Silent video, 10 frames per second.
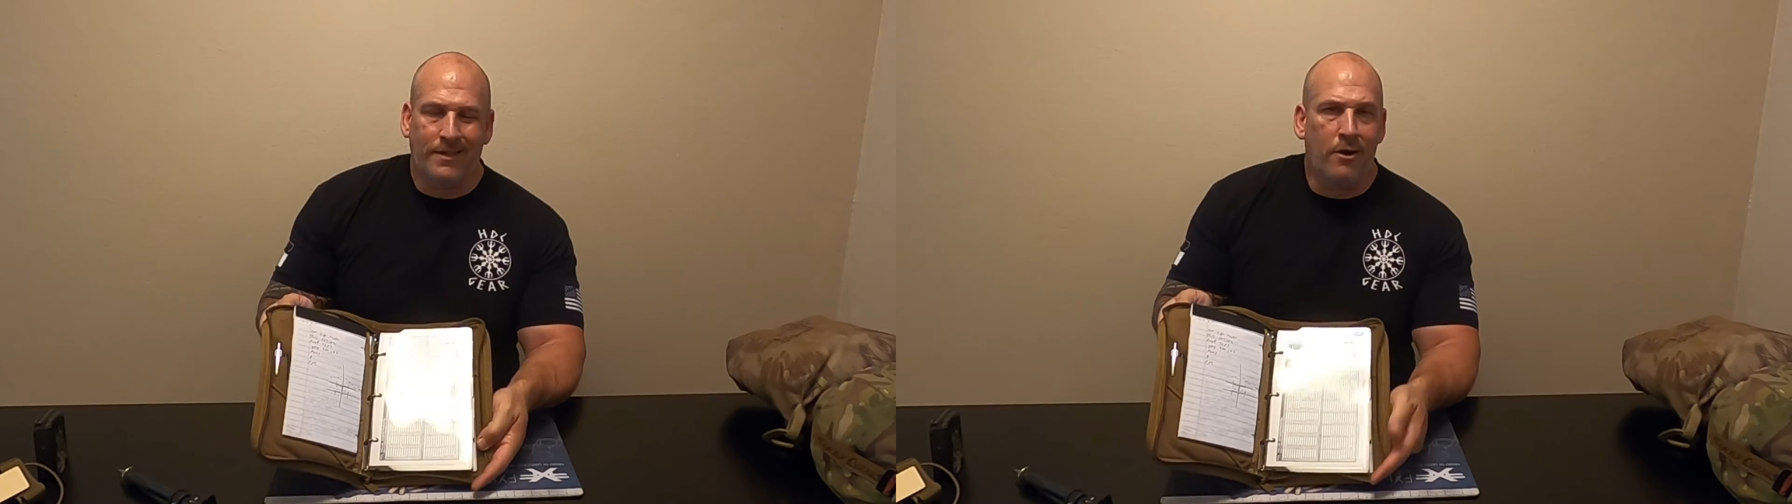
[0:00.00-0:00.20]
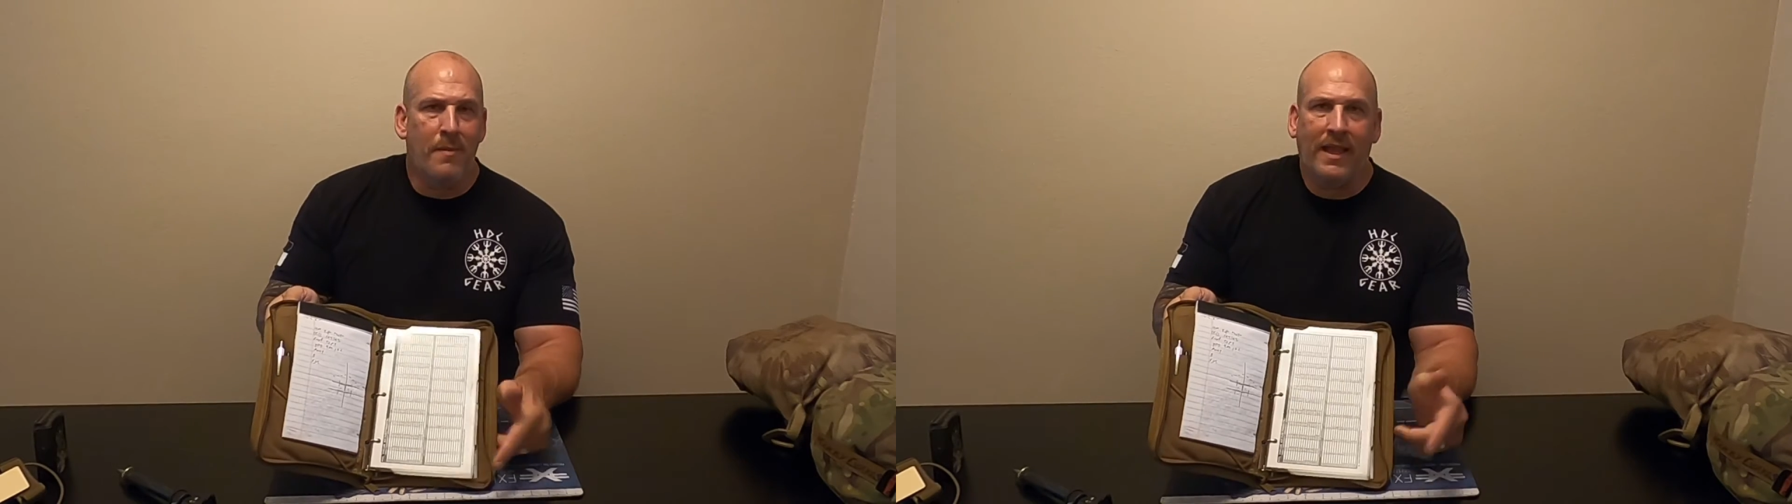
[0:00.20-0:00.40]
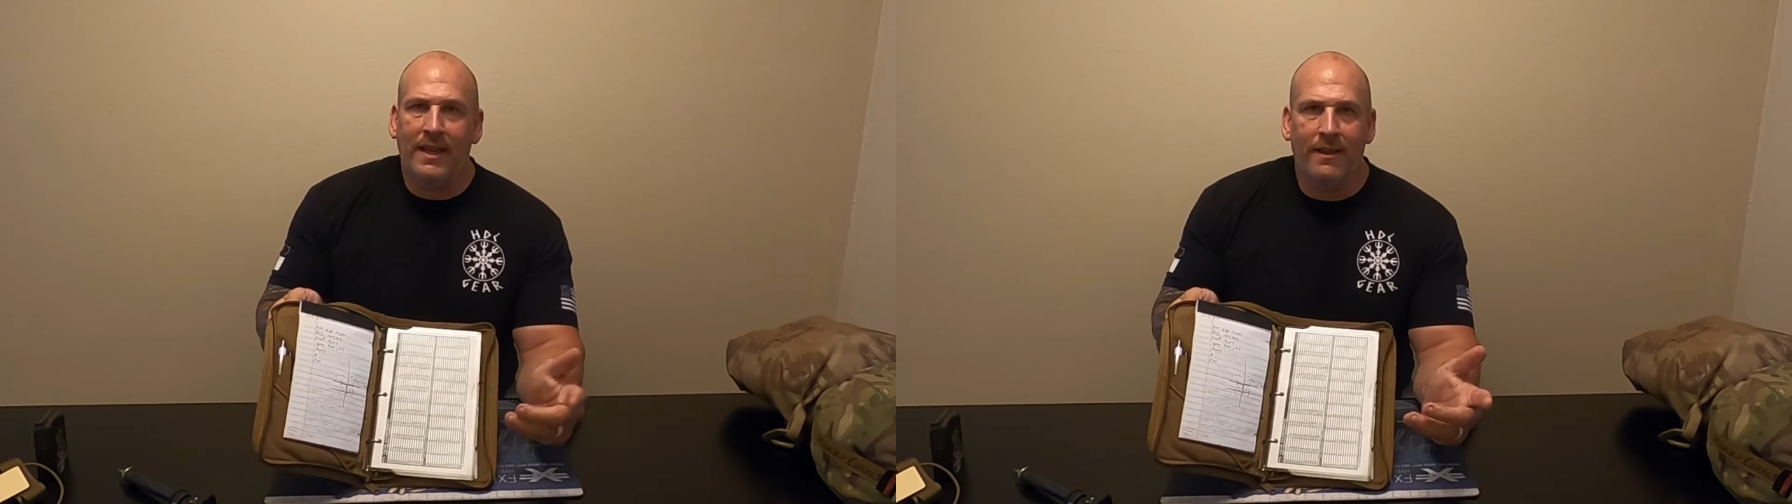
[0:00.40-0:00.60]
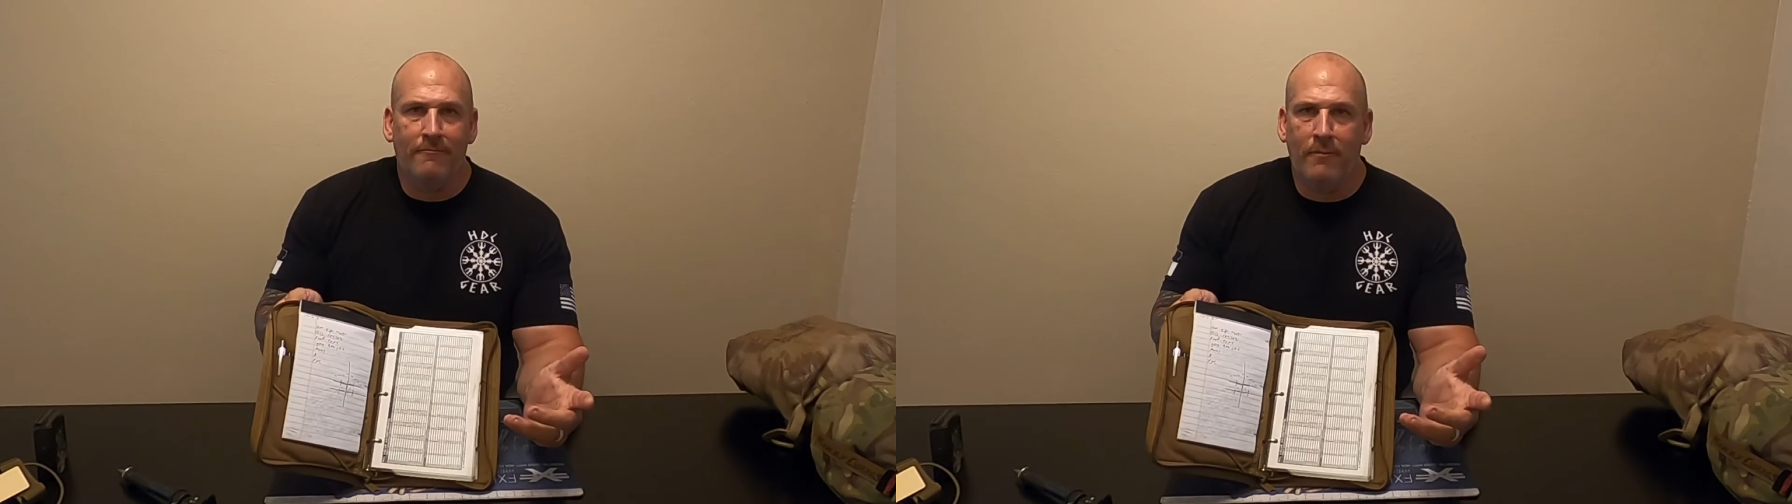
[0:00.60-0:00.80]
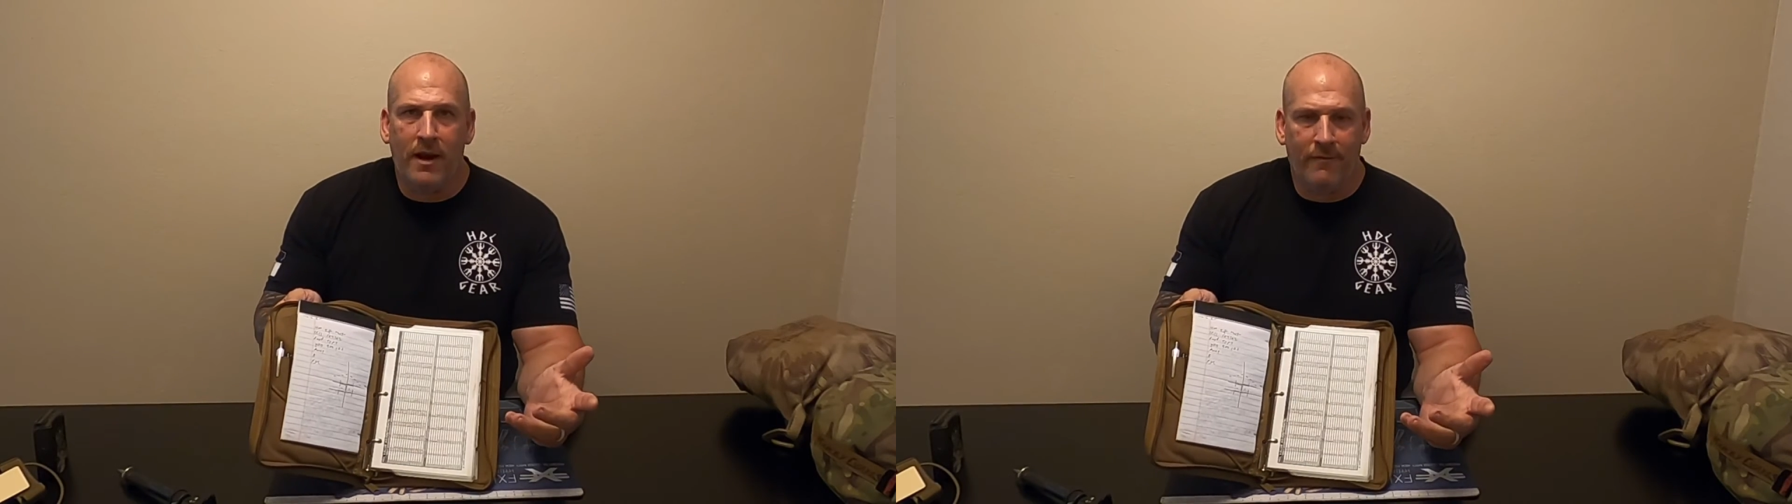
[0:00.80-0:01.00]
I don't make any
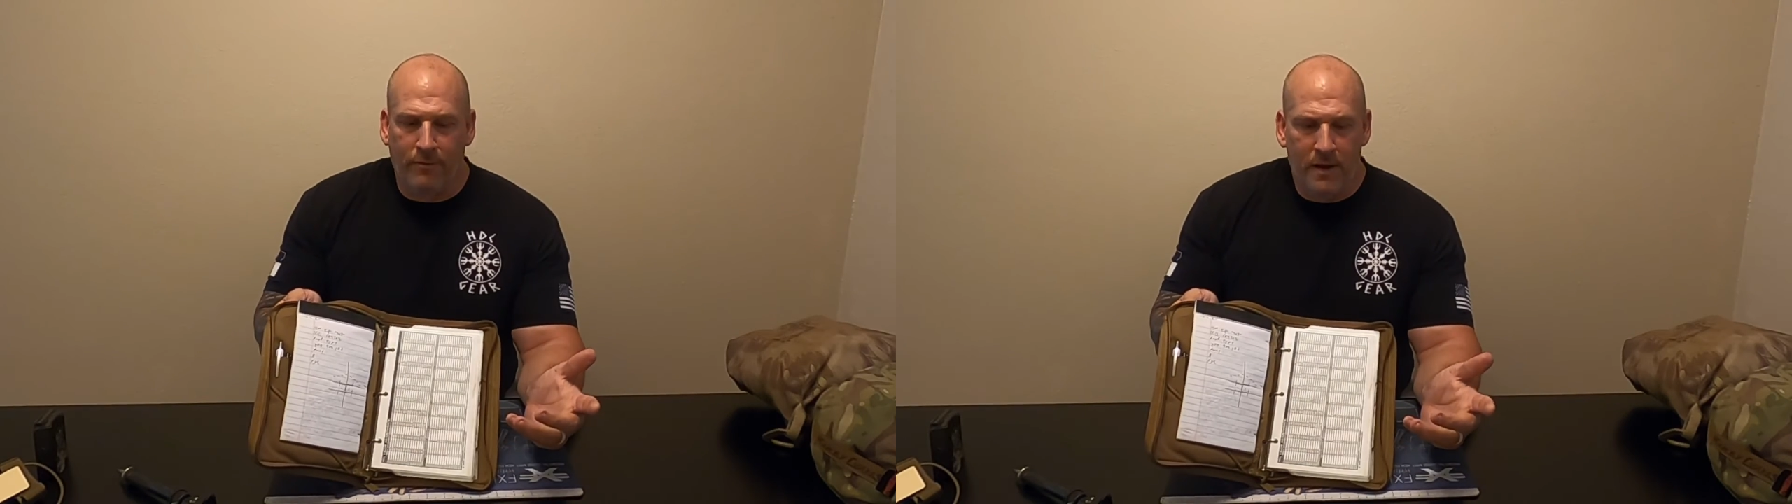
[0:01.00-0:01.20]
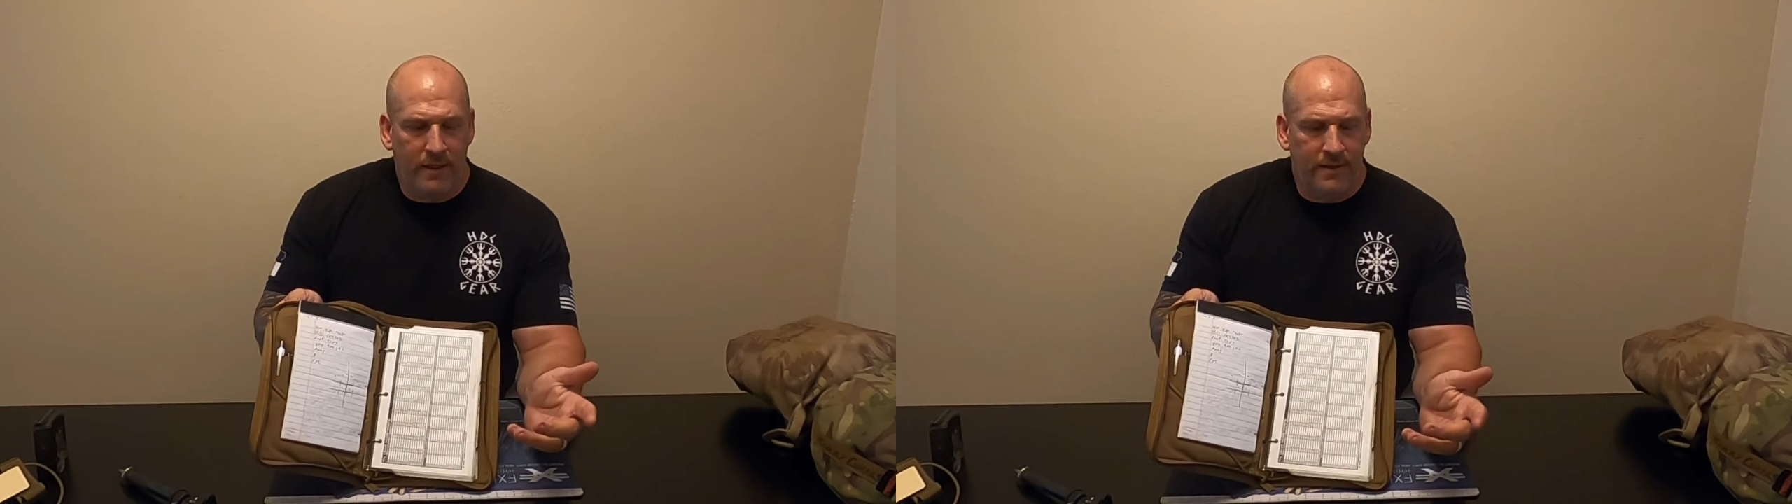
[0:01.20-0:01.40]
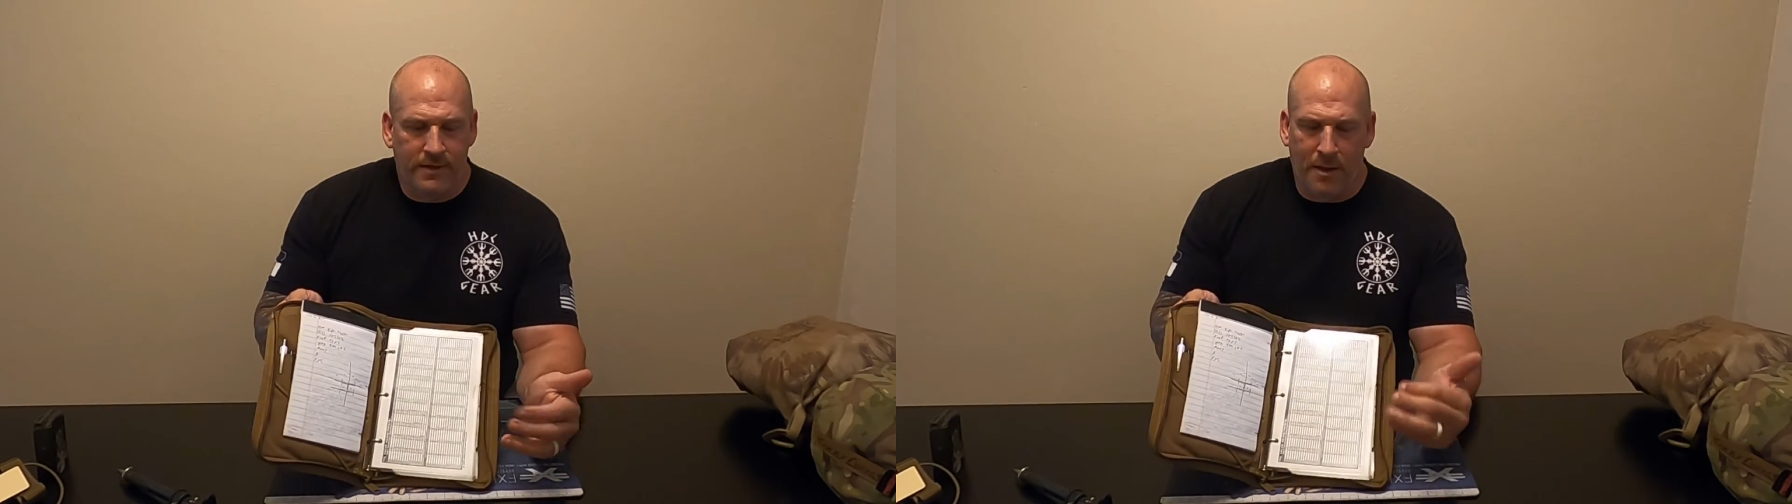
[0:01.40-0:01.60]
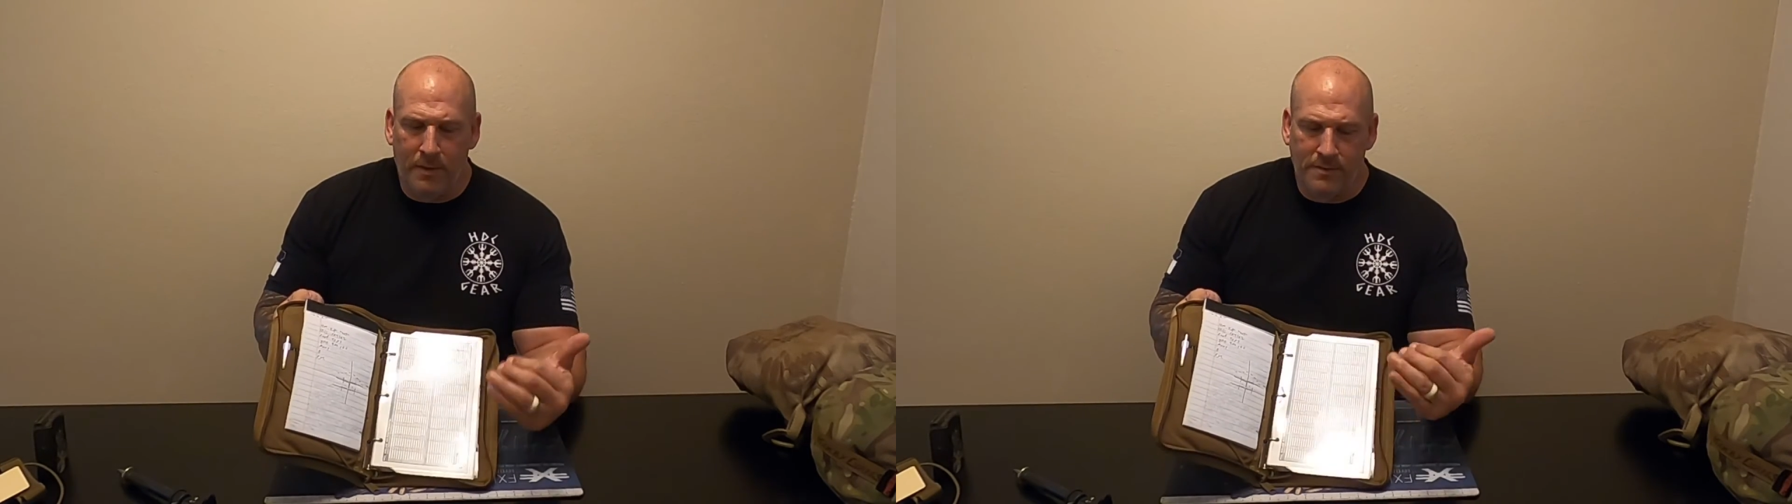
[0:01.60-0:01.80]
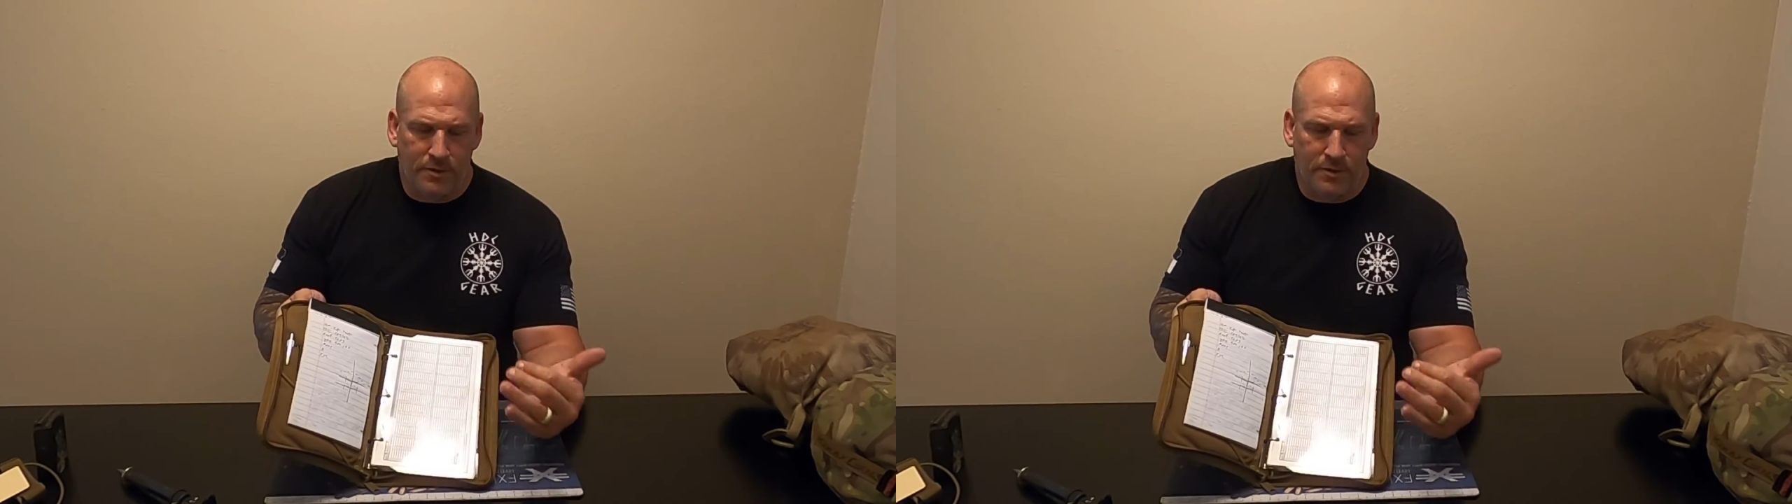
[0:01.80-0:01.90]
money from any of these companies.